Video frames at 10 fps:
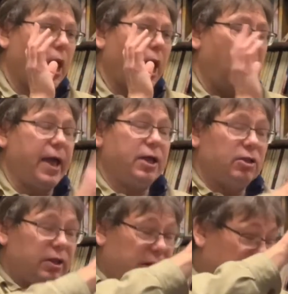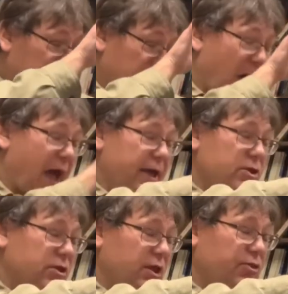I can
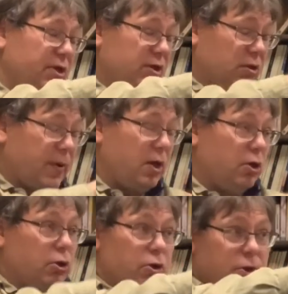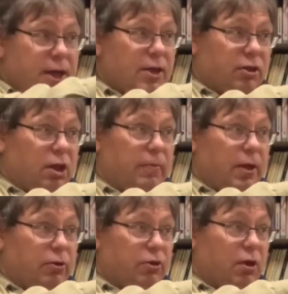see things about you can't see about
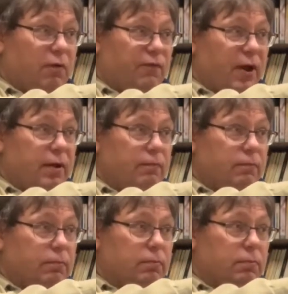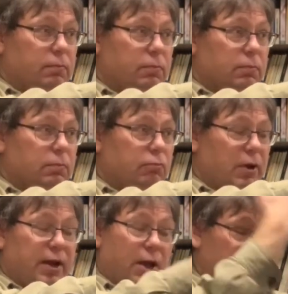yourself, right?
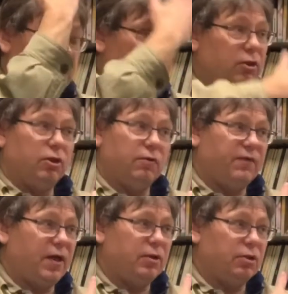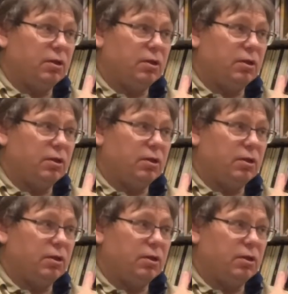Right now, you can't see your face.